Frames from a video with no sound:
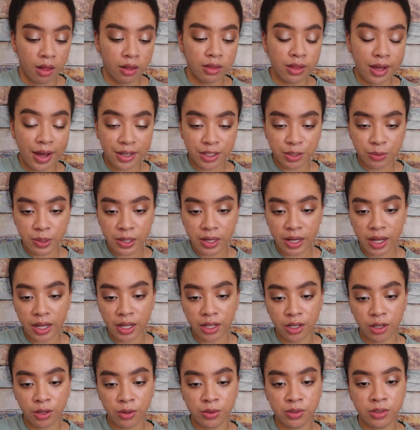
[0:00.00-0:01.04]
Last week I
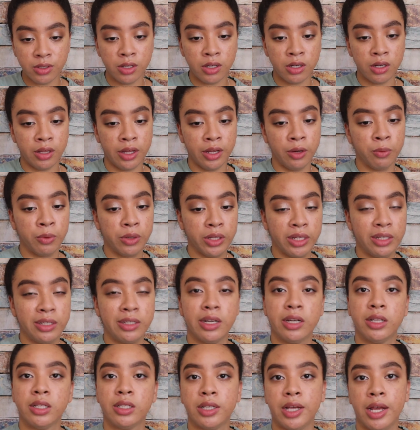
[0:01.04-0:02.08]
used a like really
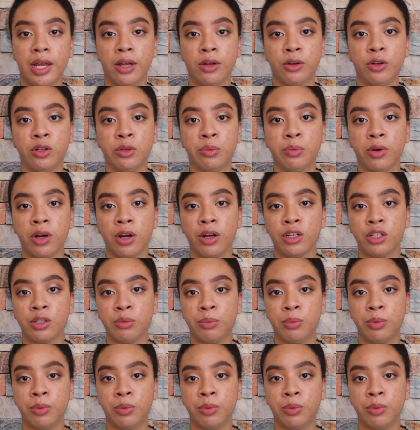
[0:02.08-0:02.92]
dense angled brush,